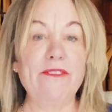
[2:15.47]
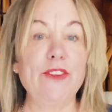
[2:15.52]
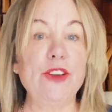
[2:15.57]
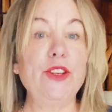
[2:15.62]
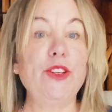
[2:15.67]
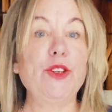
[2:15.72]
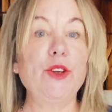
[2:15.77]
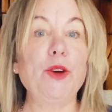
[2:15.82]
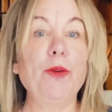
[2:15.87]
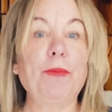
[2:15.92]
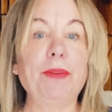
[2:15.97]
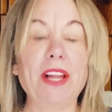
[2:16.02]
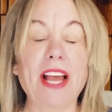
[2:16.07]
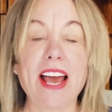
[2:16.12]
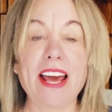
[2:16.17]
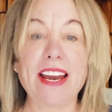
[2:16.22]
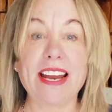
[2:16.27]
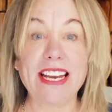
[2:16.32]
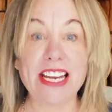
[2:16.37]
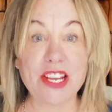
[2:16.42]
you do
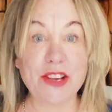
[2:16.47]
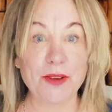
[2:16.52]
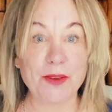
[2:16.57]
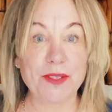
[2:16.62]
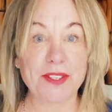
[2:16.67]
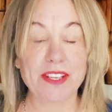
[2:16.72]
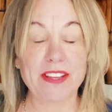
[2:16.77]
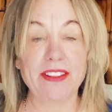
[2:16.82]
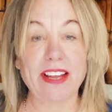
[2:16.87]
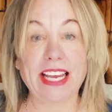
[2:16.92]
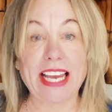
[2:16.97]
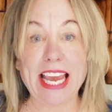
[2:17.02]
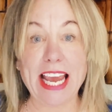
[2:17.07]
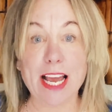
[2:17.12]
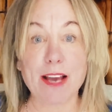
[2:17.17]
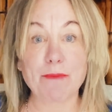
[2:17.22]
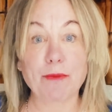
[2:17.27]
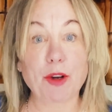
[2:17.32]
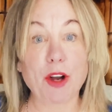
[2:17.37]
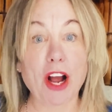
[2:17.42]
plan on using the
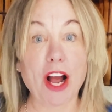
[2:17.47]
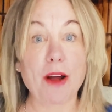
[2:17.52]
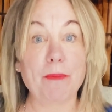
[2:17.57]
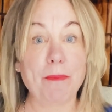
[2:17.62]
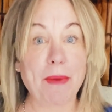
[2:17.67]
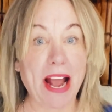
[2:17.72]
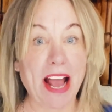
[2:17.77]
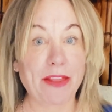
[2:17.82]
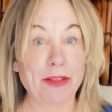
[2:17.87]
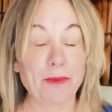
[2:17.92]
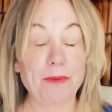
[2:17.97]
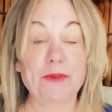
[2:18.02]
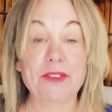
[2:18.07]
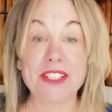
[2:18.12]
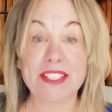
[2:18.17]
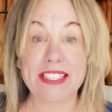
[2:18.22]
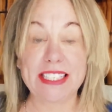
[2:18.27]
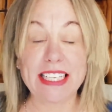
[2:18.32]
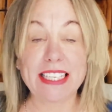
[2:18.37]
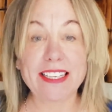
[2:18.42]
campground bathroom
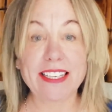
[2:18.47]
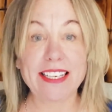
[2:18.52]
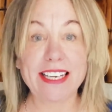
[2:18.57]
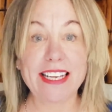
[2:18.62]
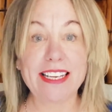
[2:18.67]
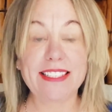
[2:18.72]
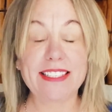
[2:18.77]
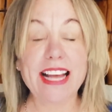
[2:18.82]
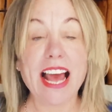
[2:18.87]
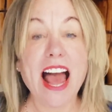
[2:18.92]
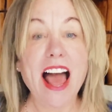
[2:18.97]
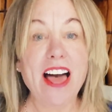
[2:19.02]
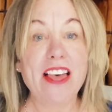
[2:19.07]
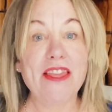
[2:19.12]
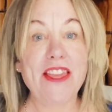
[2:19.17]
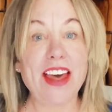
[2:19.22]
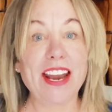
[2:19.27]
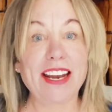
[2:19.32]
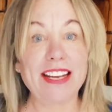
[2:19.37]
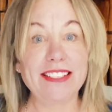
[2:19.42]
facilities,
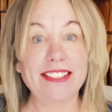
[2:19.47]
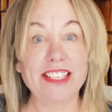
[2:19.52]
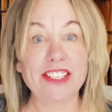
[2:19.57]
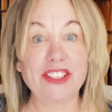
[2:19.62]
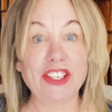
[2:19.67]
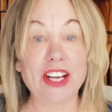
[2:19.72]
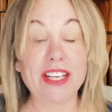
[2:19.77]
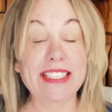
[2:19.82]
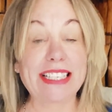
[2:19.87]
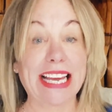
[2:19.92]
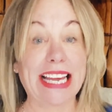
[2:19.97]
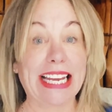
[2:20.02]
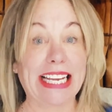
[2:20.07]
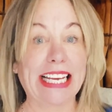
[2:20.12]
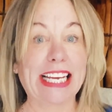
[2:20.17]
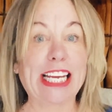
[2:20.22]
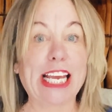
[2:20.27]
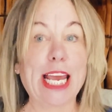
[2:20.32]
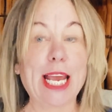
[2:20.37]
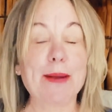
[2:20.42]
then I suggest
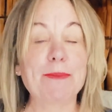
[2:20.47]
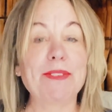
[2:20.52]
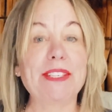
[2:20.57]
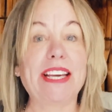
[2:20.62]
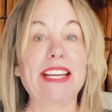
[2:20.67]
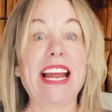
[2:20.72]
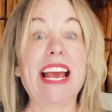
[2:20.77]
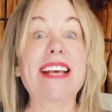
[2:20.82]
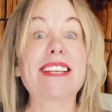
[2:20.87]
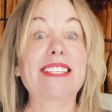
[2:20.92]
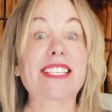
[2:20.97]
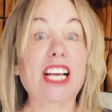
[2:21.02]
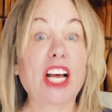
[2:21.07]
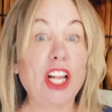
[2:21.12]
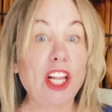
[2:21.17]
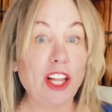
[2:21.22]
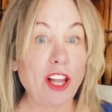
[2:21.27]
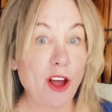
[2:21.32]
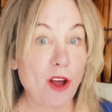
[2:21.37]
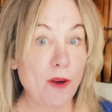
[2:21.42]
getting a campsite as
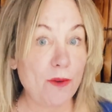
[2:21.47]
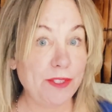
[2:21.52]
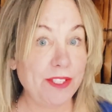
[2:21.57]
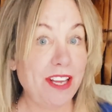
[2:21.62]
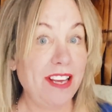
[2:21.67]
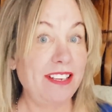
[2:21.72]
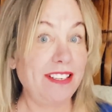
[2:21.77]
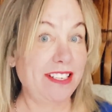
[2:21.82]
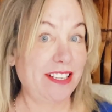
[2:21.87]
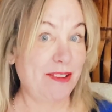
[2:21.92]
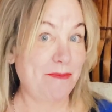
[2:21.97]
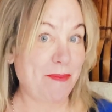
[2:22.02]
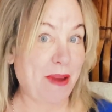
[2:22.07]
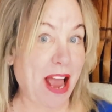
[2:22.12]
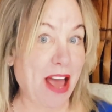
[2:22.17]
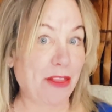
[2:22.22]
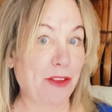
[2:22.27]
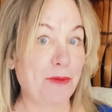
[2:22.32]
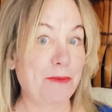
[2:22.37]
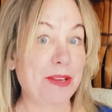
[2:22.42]
close to the
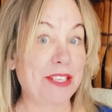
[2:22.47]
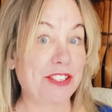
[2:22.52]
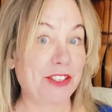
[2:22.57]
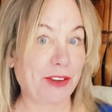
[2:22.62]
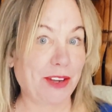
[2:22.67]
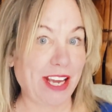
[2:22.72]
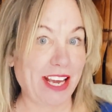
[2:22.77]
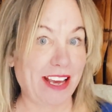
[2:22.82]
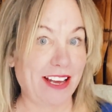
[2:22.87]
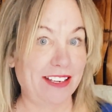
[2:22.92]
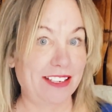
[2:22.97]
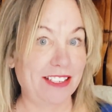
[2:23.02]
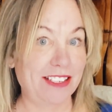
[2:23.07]
bathroom as you can.